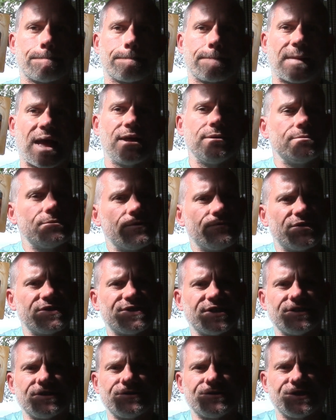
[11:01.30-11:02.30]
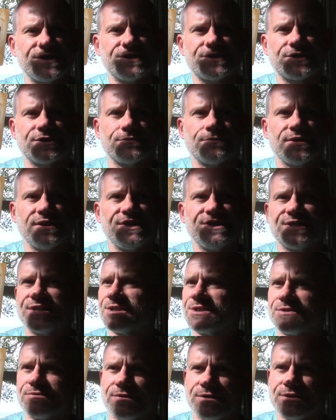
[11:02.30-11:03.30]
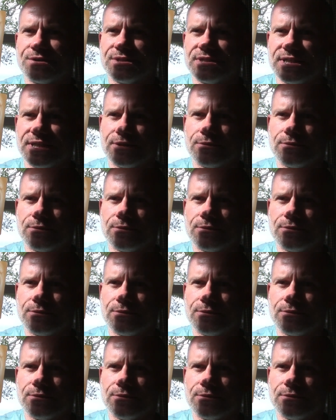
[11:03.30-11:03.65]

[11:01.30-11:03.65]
I don't know if this energy is the easiest for you to deal